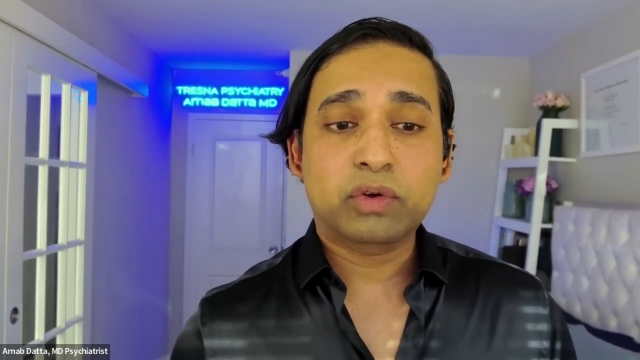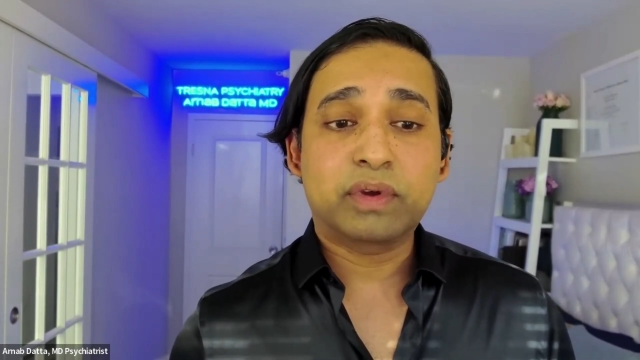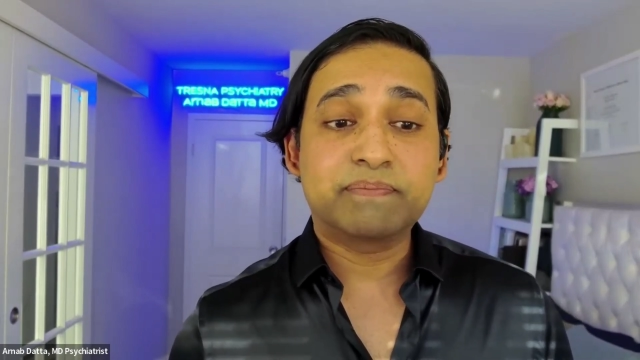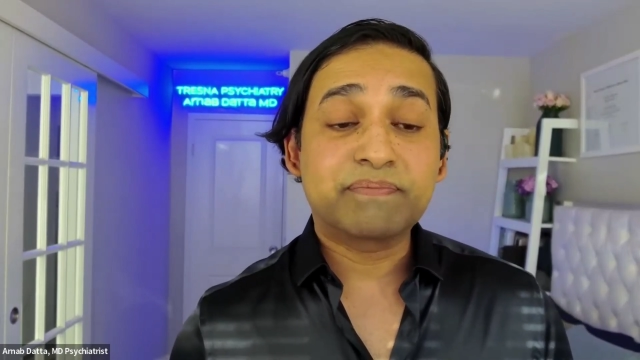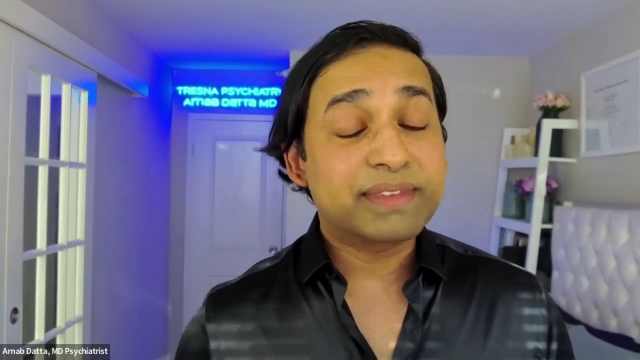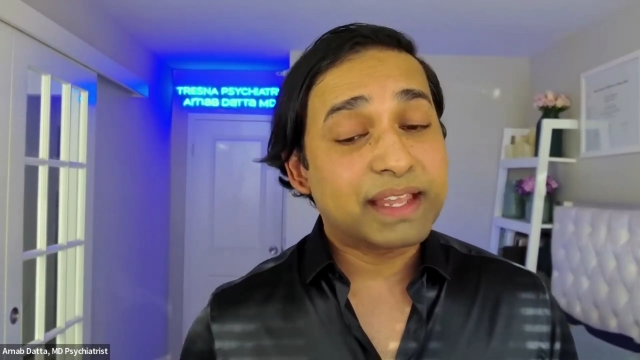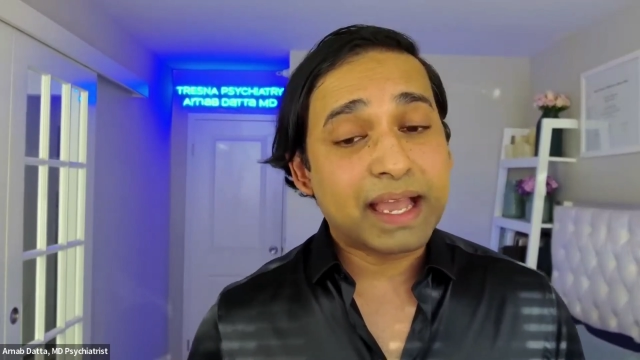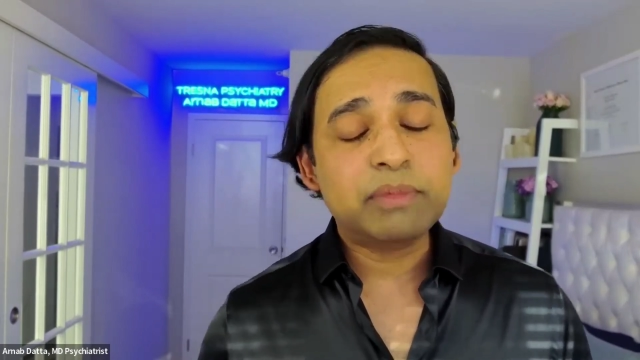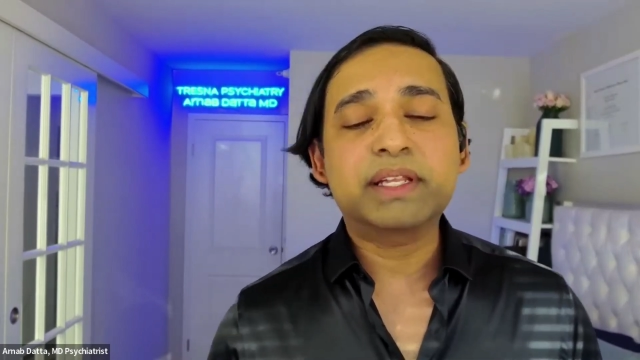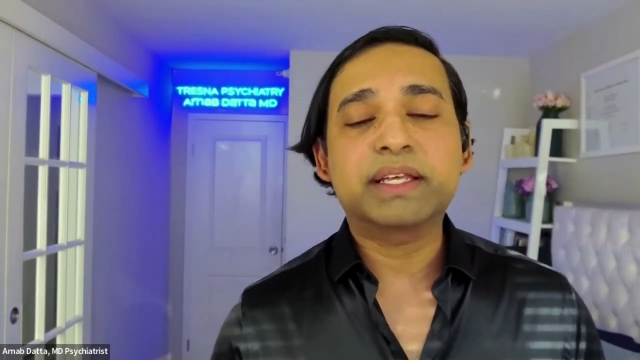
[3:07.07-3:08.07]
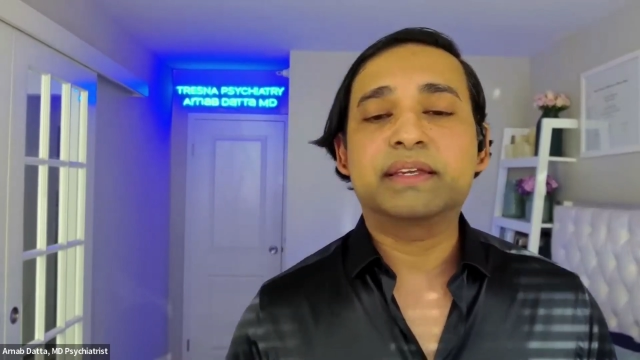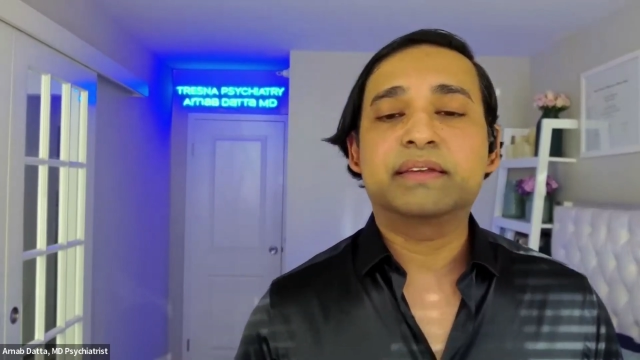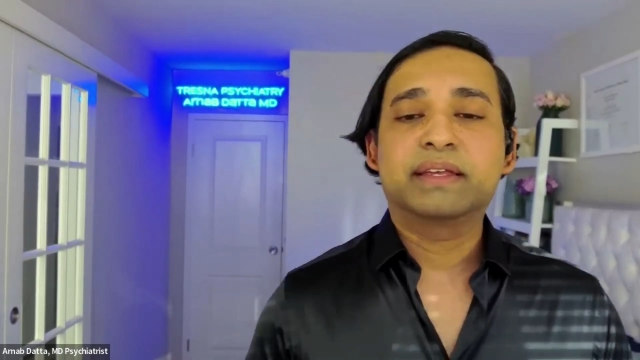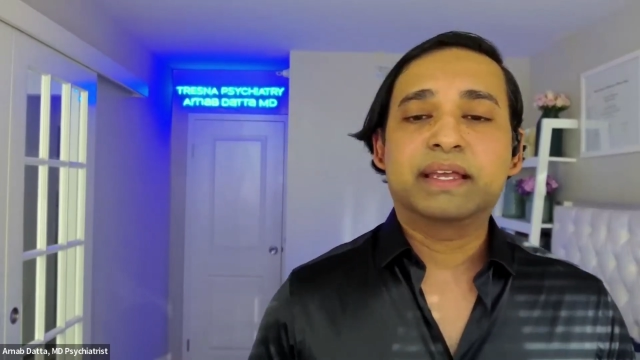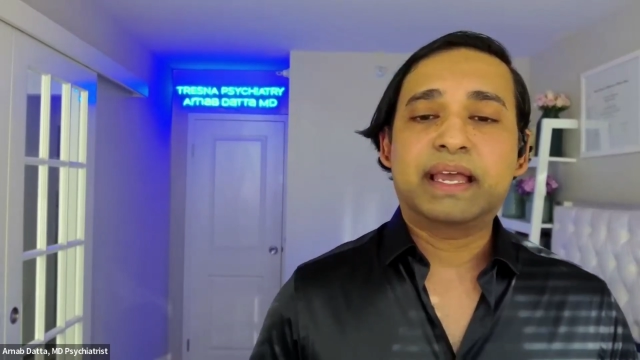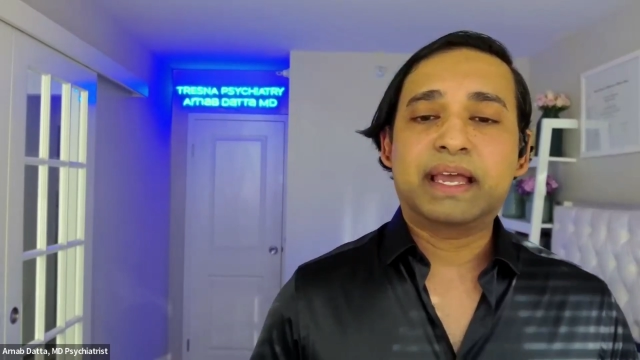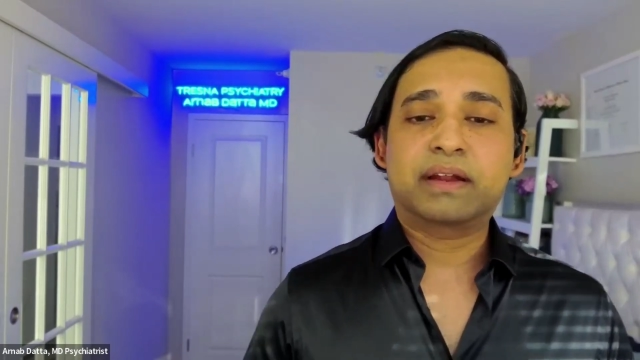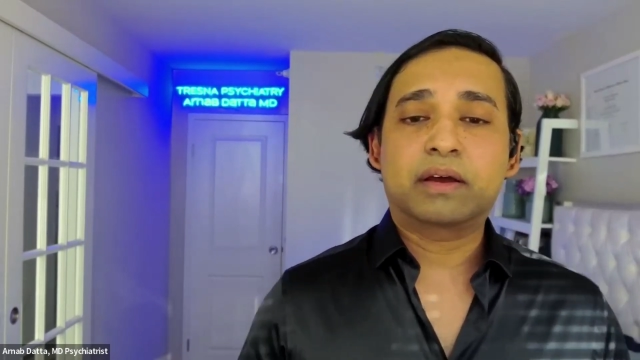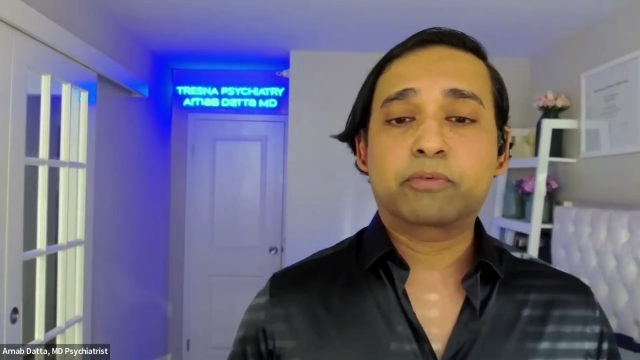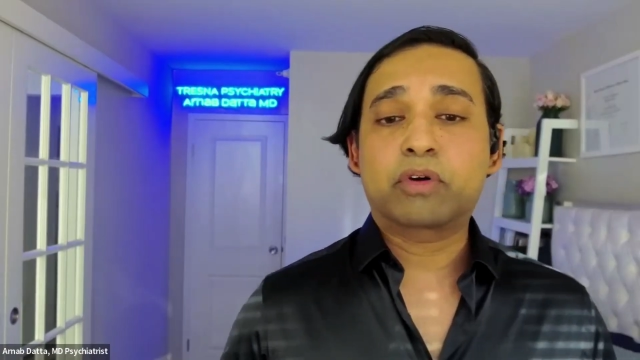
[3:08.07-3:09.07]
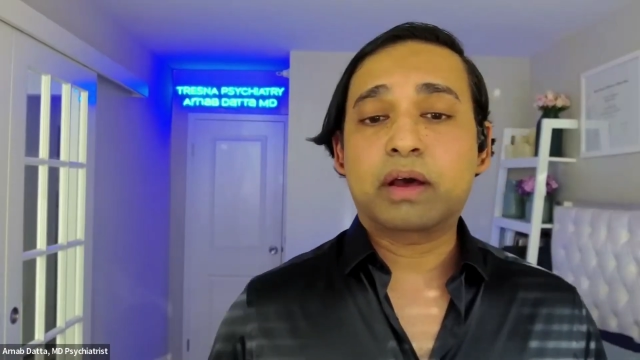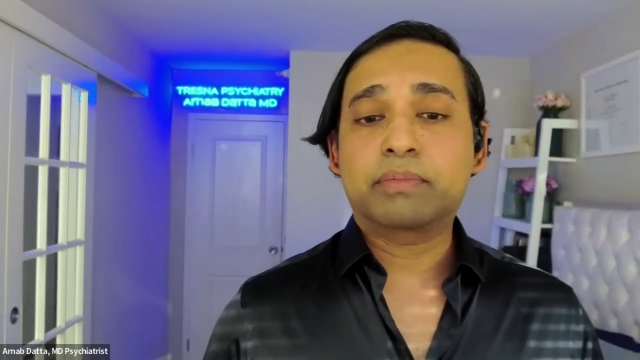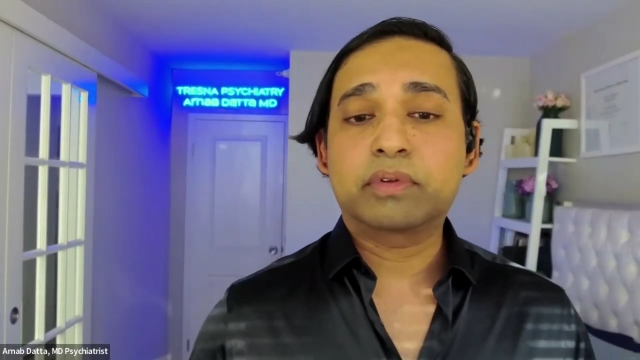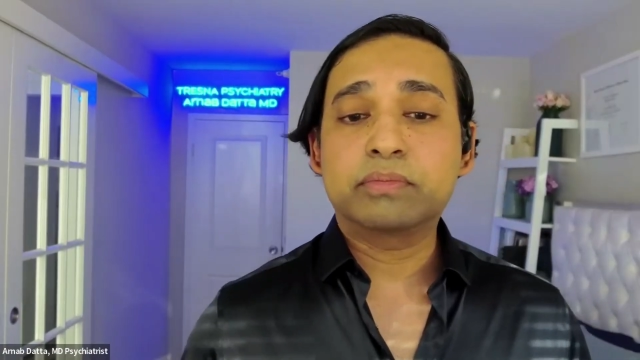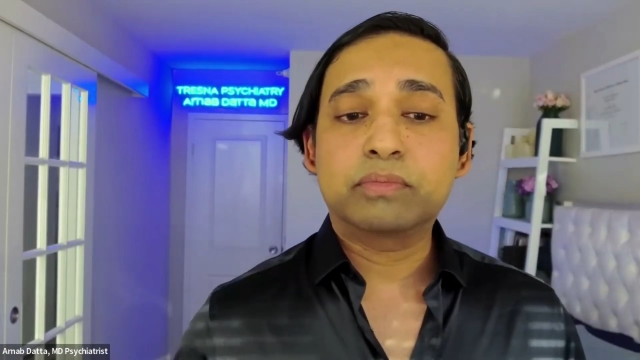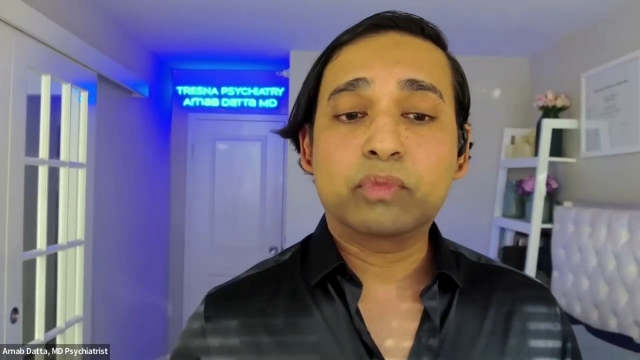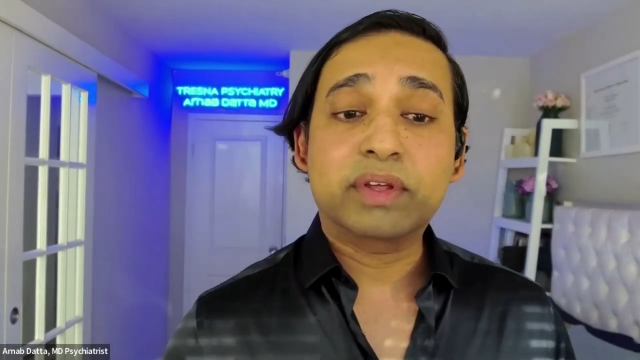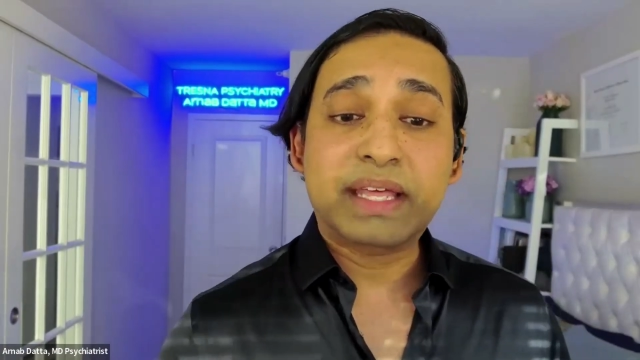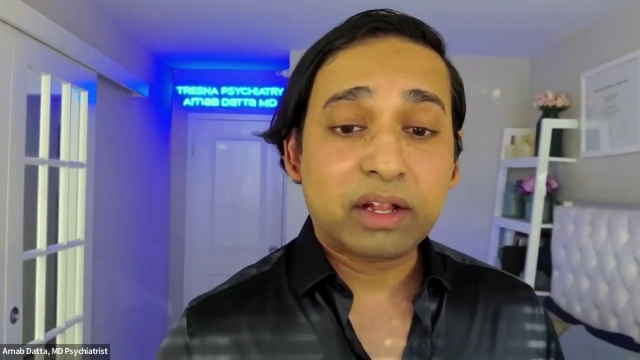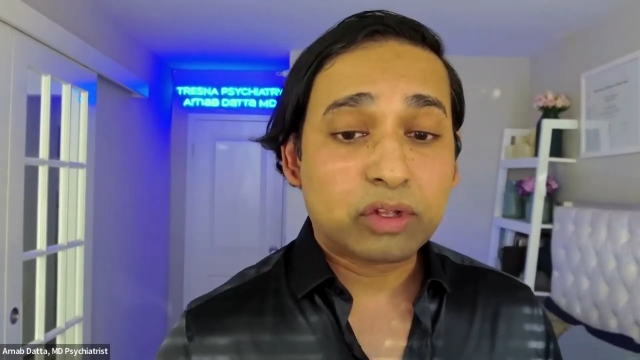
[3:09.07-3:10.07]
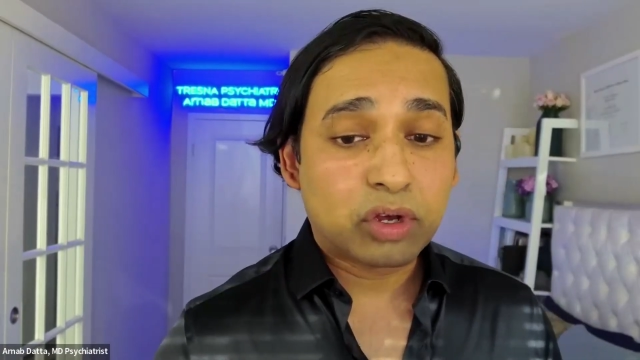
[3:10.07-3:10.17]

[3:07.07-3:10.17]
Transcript: So Emily had a problem with